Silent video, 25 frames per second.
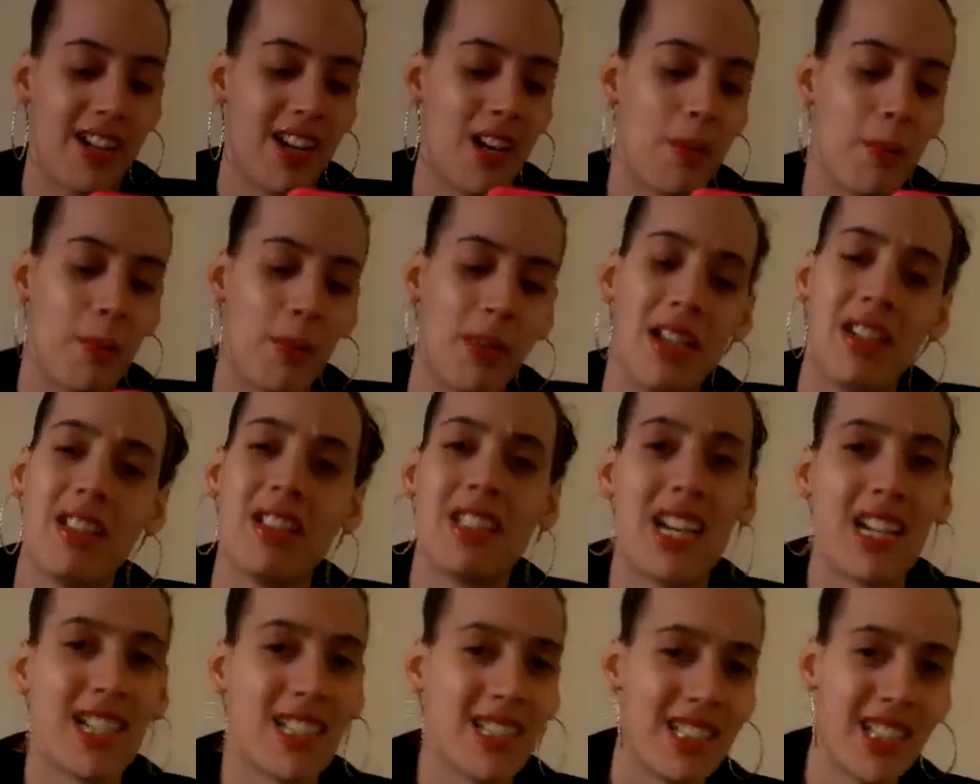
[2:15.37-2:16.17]
I mean,
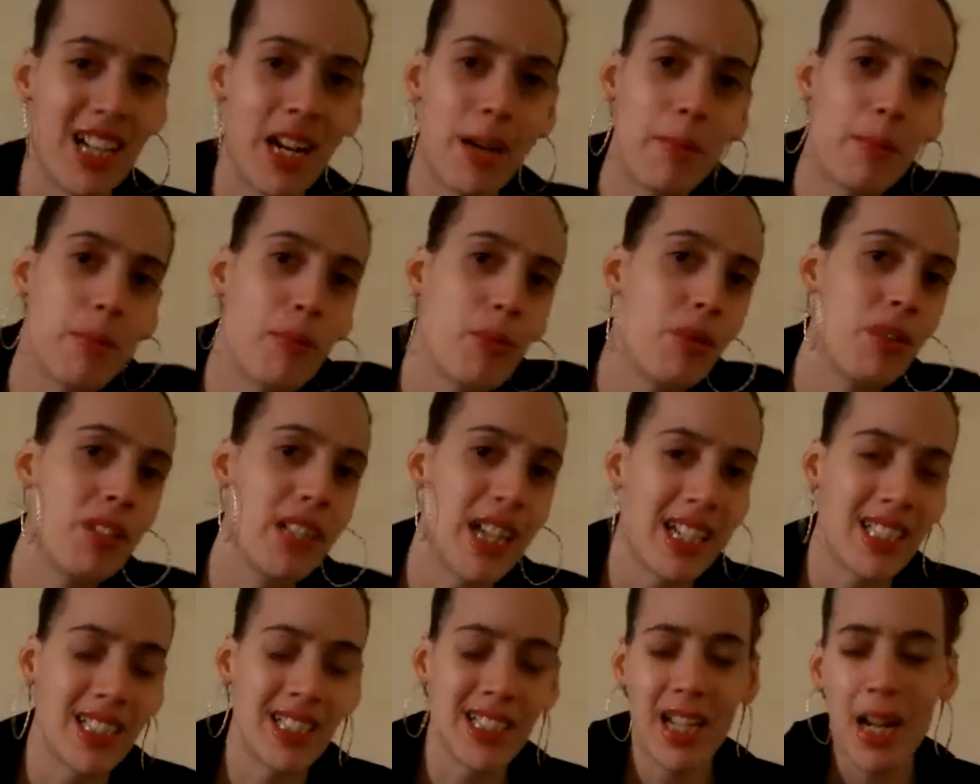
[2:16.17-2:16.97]
that's not
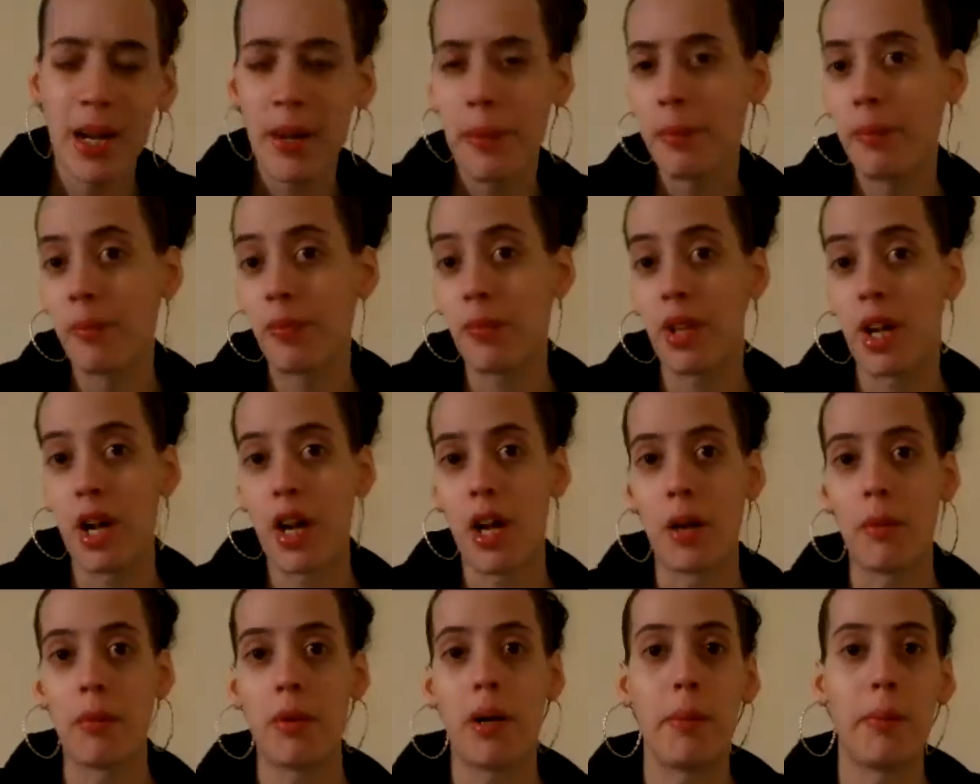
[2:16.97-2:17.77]

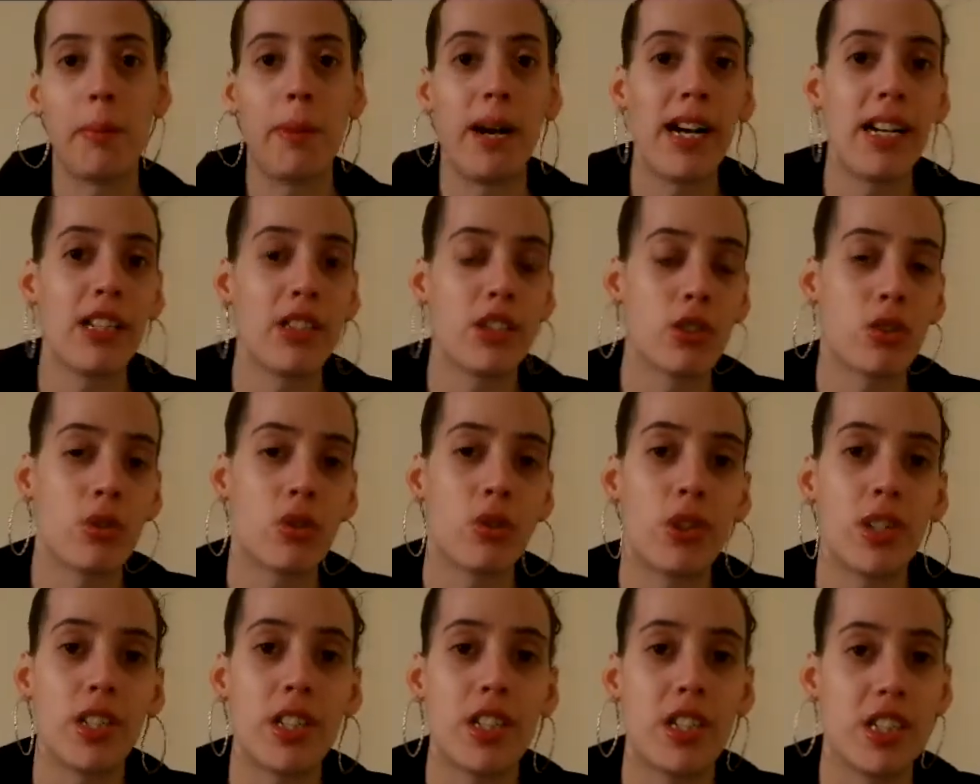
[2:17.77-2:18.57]
a bad
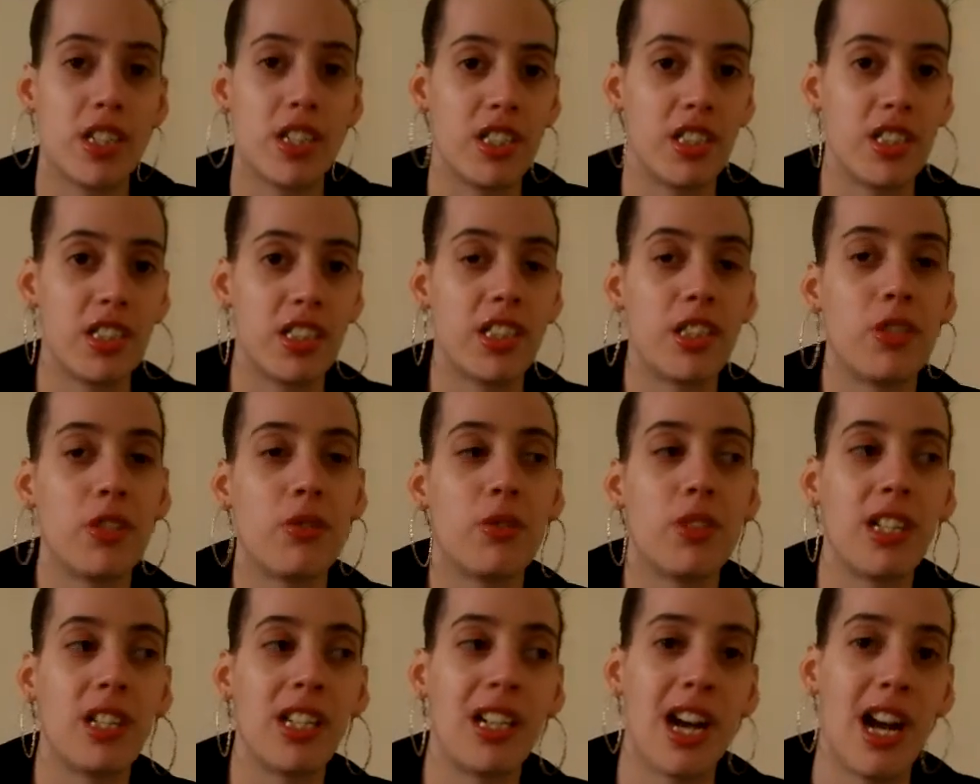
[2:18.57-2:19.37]
score,
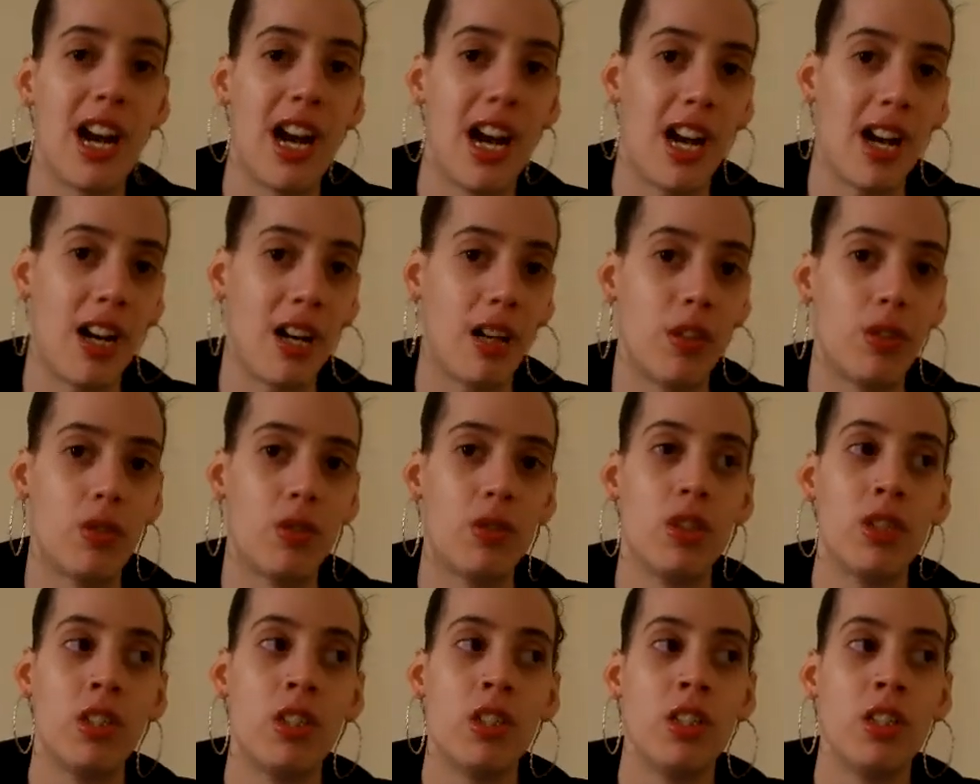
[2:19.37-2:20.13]
considering how